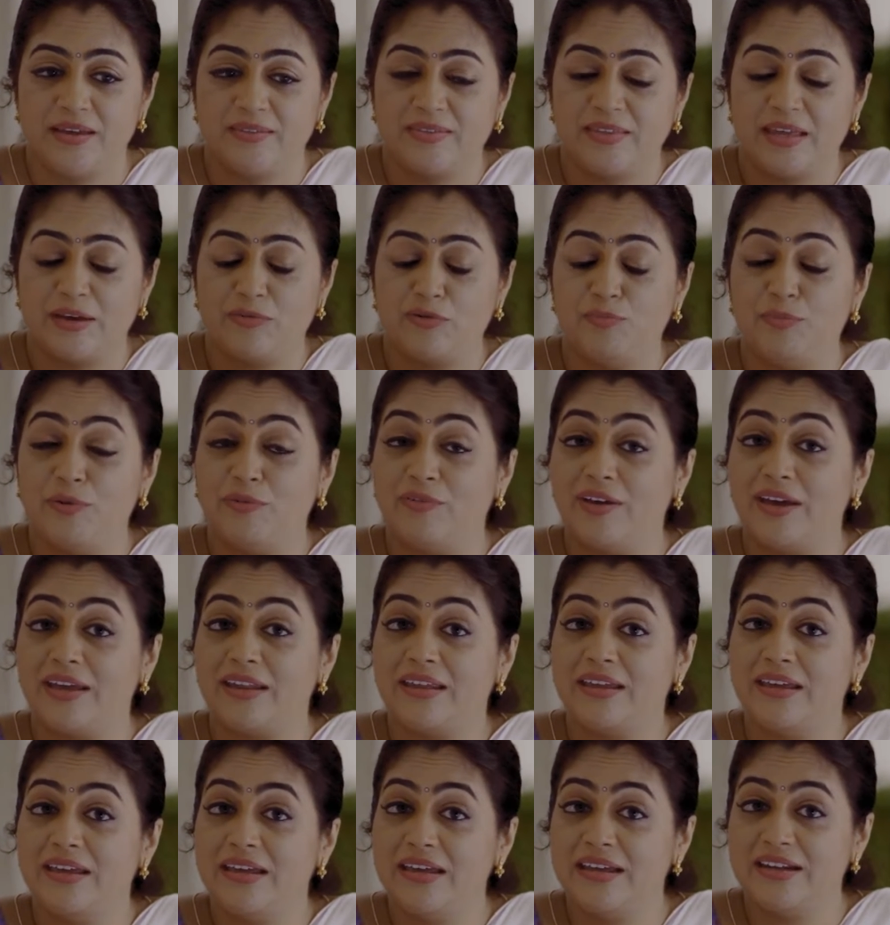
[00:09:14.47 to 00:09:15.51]
They would be
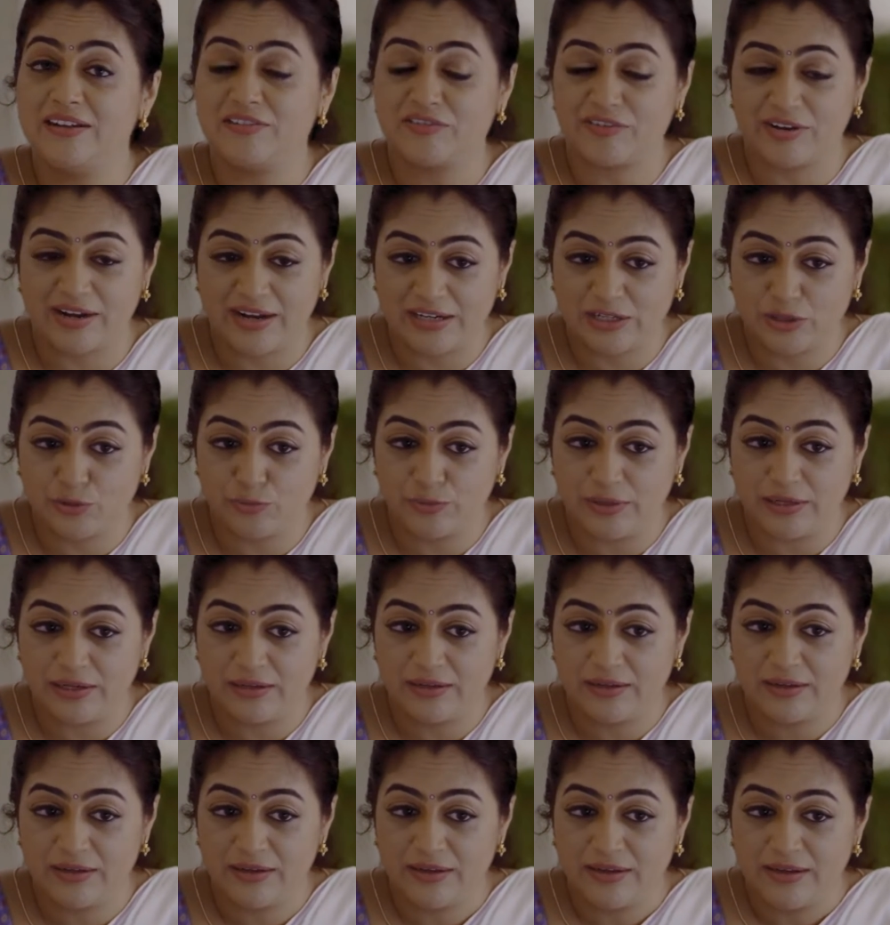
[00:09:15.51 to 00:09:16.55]
very tranquil.
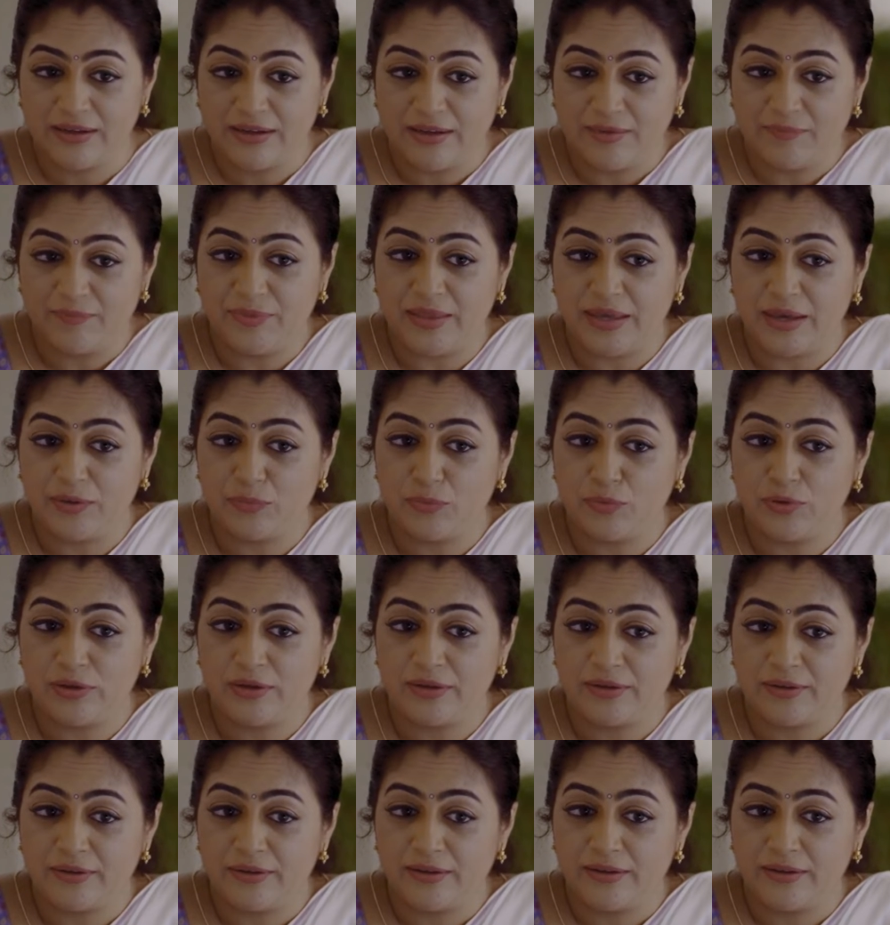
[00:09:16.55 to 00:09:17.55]
They would,